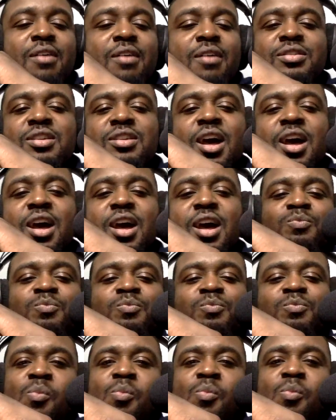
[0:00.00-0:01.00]
It's like
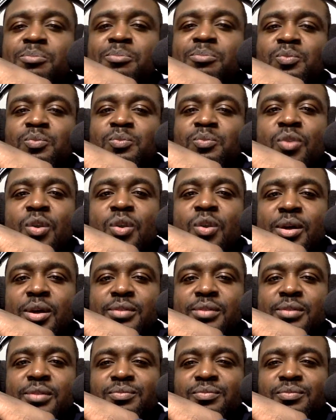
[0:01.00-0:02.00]
what?
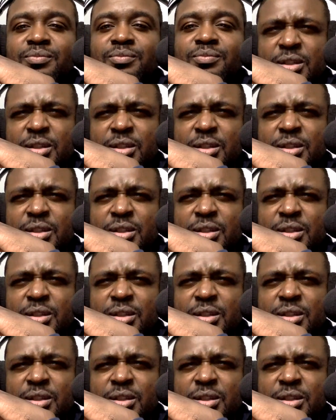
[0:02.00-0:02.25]
It's